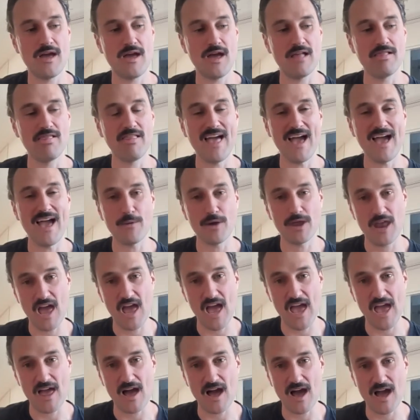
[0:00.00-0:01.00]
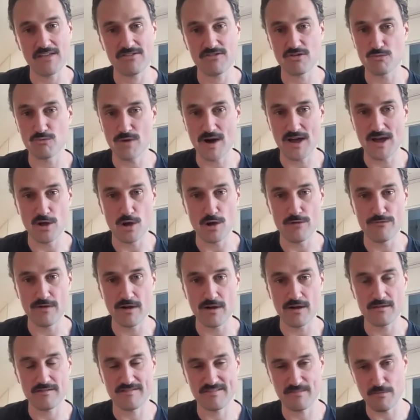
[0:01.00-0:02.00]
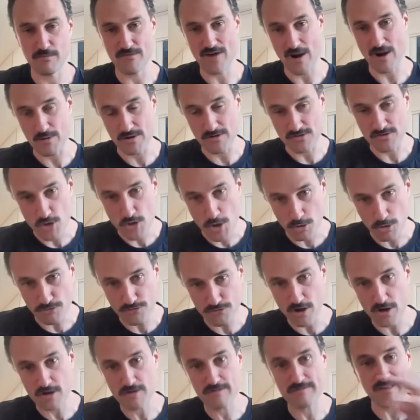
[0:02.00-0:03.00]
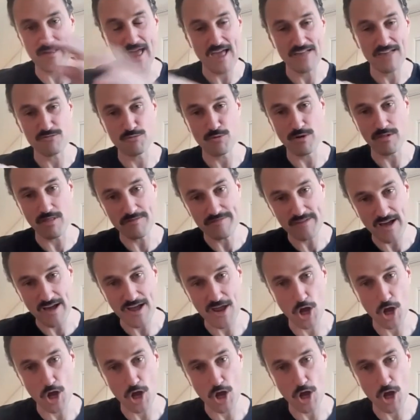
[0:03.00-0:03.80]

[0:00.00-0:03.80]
allowing an AI to run over some of our internal docs as well as our